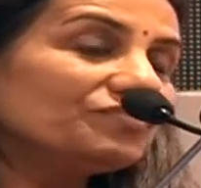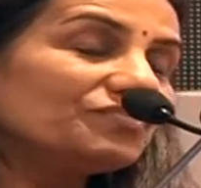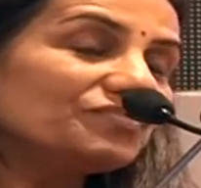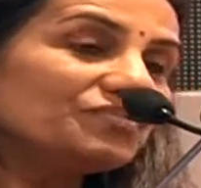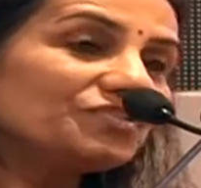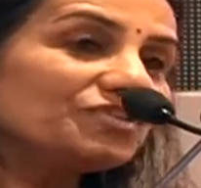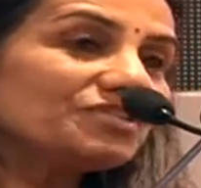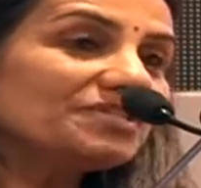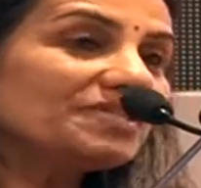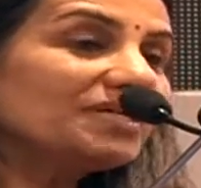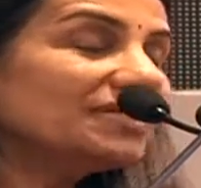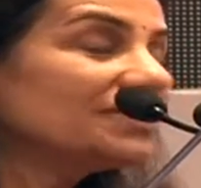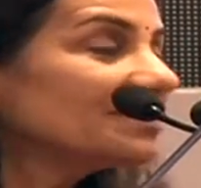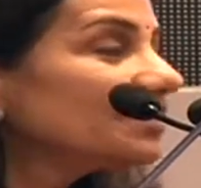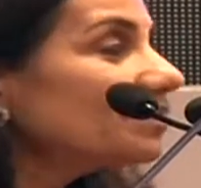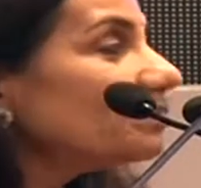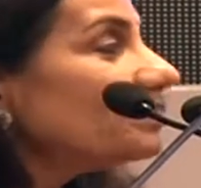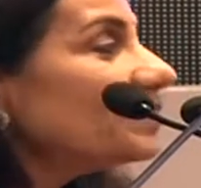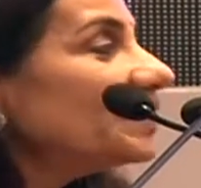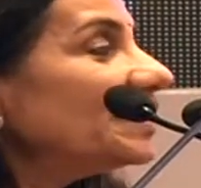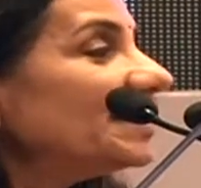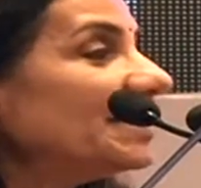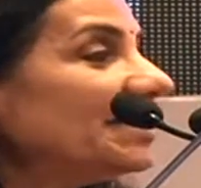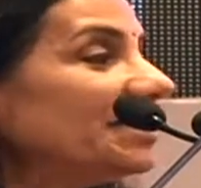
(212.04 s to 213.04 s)
So sir, the
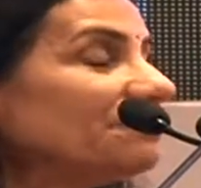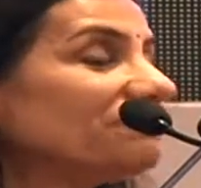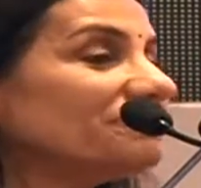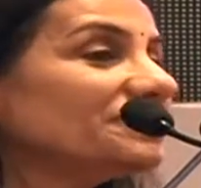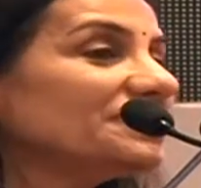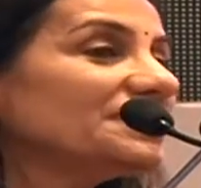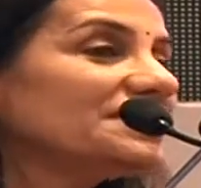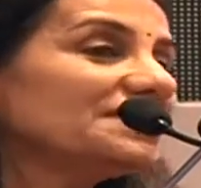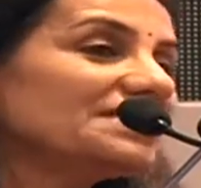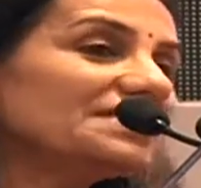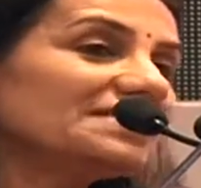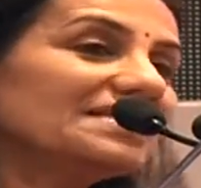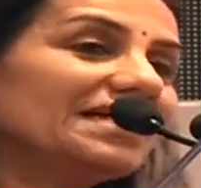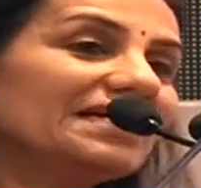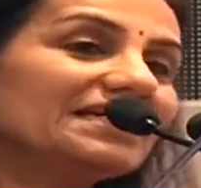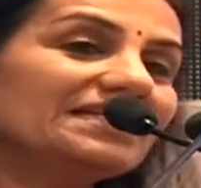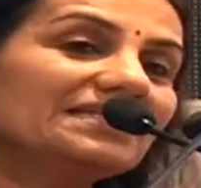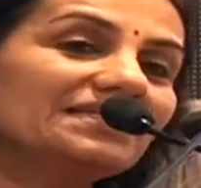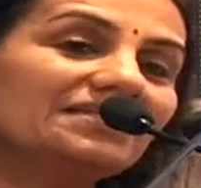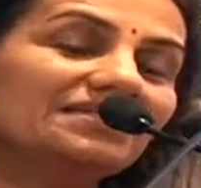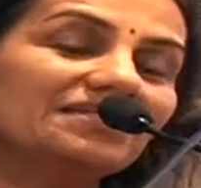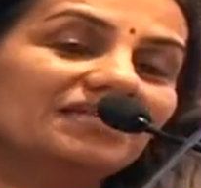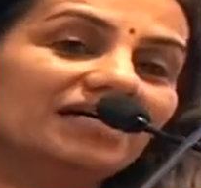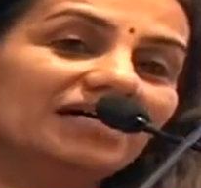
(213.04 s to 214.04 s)
belief is that,
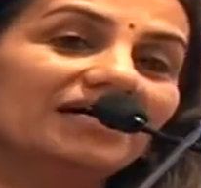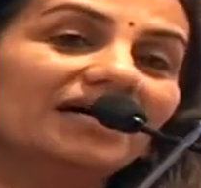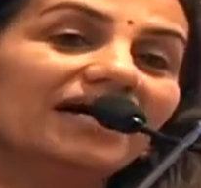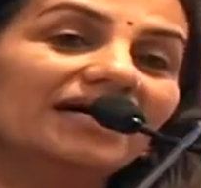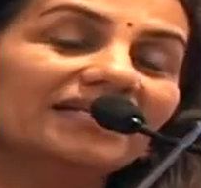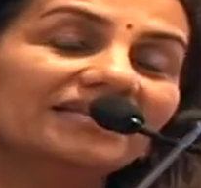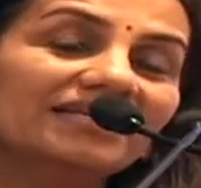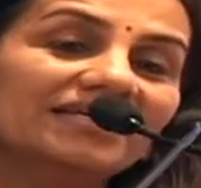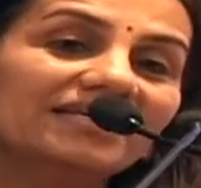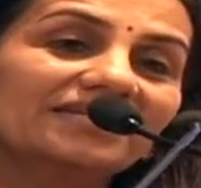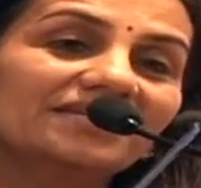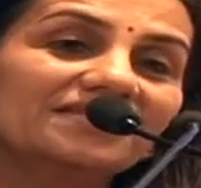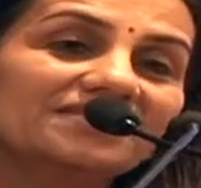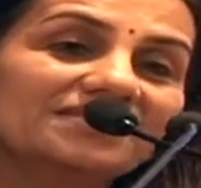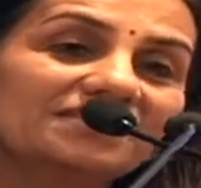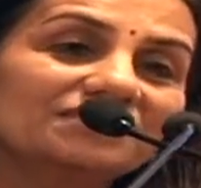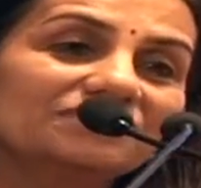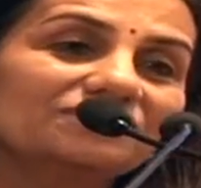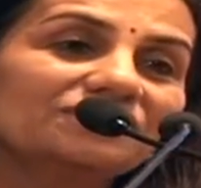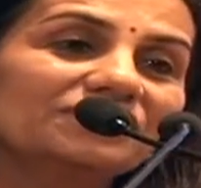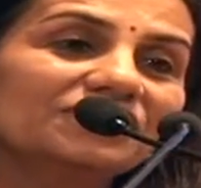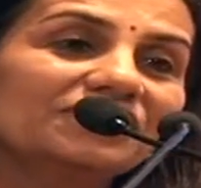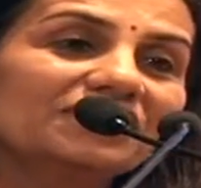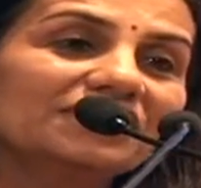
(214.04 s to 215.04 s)
and there is
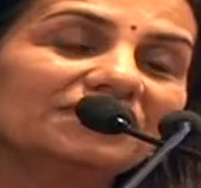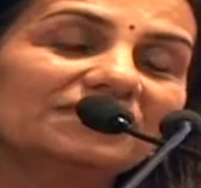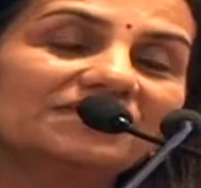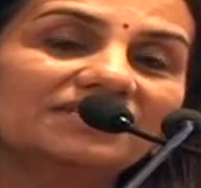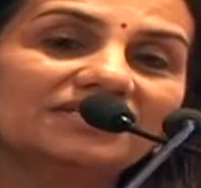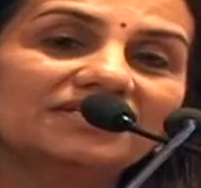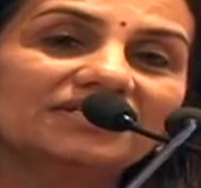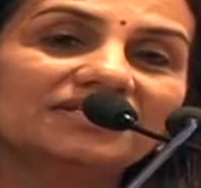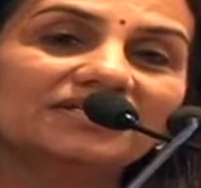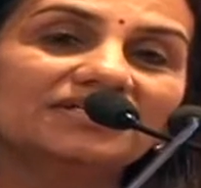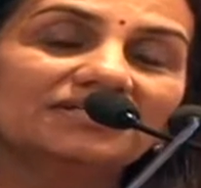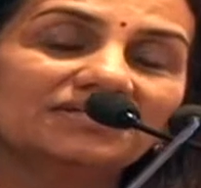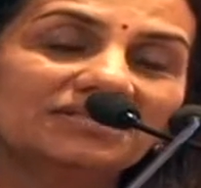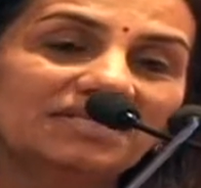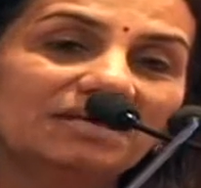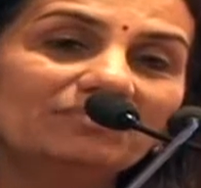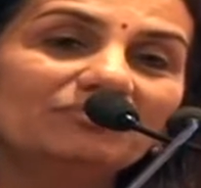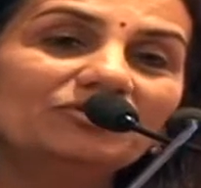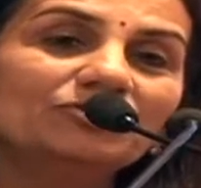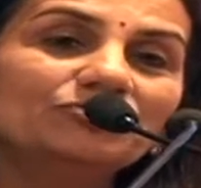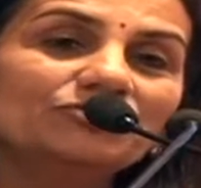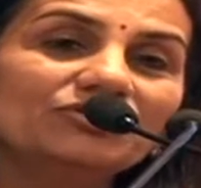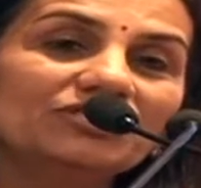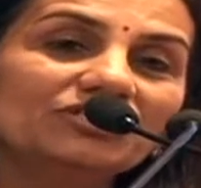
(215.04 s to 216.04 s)
a world
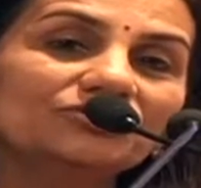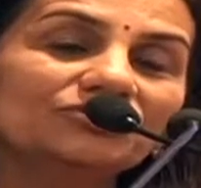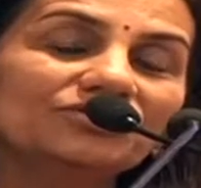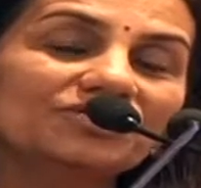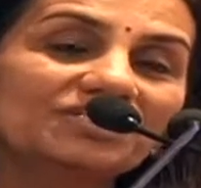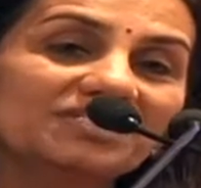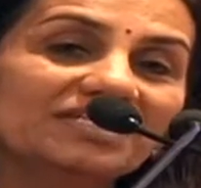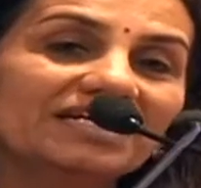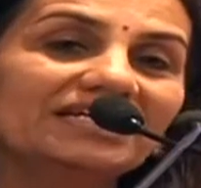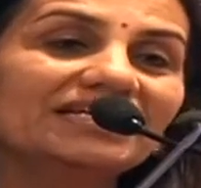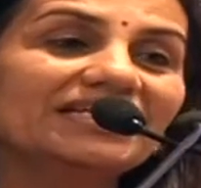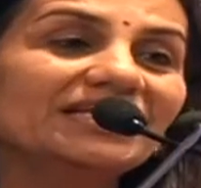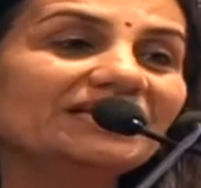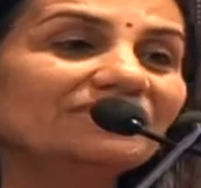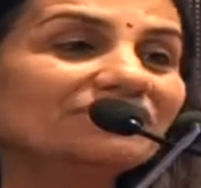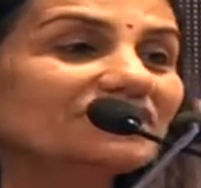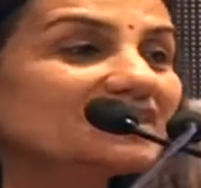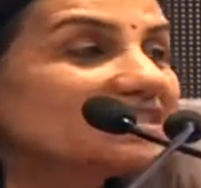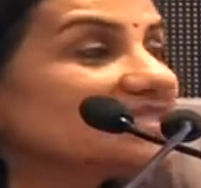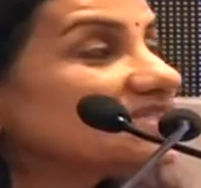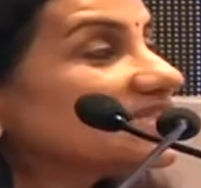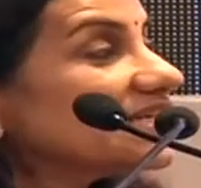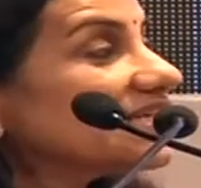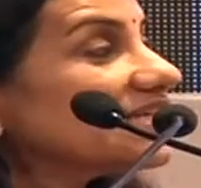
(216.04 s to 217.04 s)
WTO study
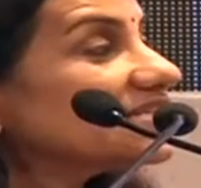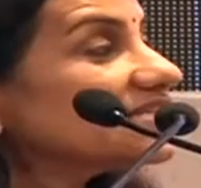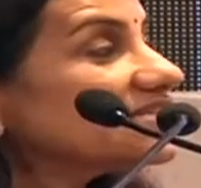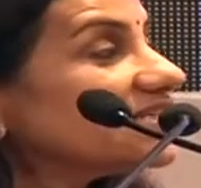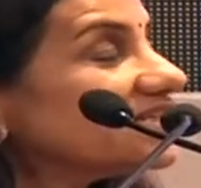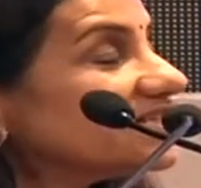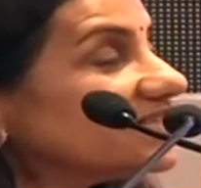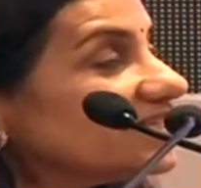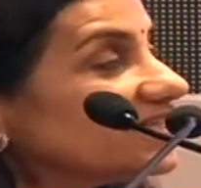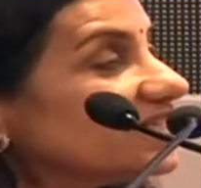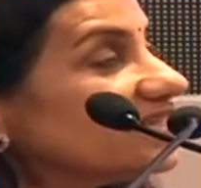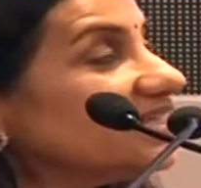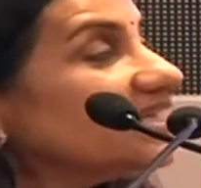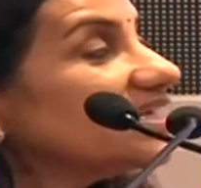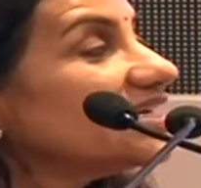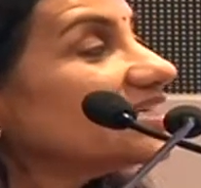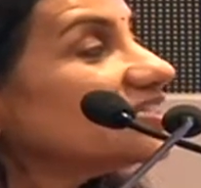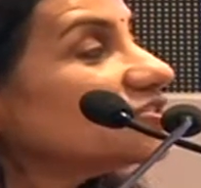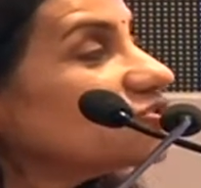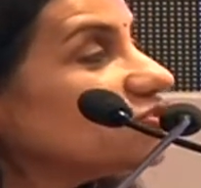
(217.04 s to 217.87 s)
which says that India's